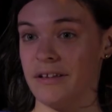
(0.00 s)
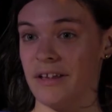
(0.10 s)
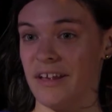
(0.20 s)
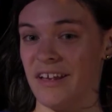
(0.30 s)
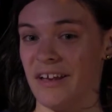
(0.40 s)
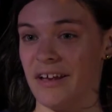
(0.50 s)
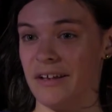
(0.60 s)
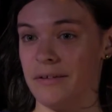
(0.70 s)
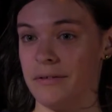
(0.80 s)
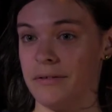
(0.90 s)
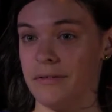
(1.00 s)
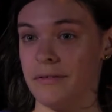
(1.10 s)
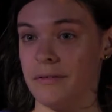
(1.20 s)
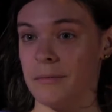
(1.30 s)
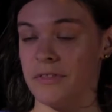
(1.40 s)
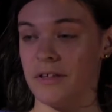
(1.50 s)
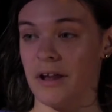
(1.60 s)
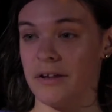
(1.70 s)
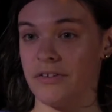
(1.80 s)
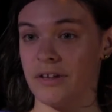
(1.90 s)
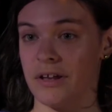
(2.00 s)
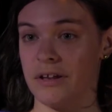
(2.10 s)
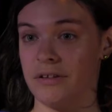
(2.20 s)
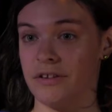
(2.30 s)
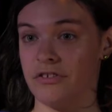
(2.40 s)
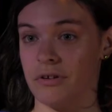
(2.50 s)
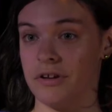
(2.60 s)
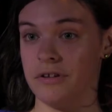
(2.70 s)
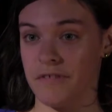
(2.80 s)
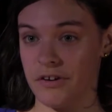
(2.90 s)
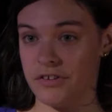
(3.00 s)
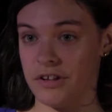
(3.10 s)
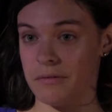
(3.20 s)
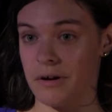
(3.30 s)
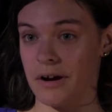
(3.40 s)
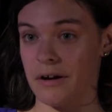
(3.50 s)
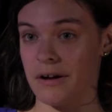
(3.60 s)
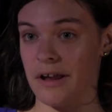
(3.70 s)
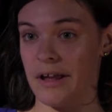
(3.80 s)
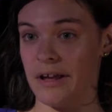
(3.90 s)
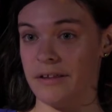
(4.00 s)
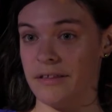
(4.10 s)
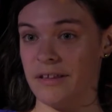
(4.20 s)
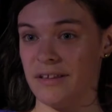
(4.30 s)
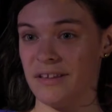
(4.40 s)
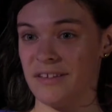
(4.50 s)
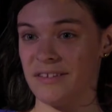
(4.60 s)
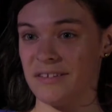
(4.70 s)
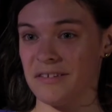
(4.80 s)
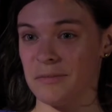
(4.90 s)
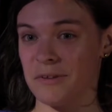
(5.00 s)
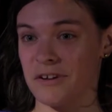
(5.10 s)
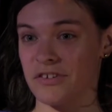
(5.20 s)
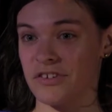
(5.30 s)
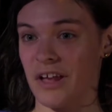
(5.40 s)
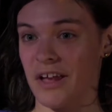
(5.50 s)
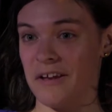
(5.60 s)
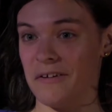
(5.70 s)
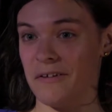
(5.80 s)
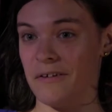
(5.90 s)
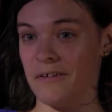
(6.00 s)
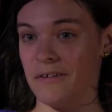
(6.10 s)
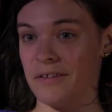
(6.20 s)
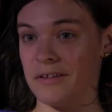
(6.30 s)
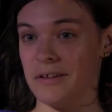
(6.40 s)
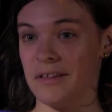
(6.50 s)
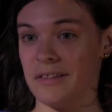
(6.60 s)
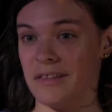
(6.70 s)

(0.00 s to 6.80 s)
But then I decided to join university choir, and it's a little bigger scale.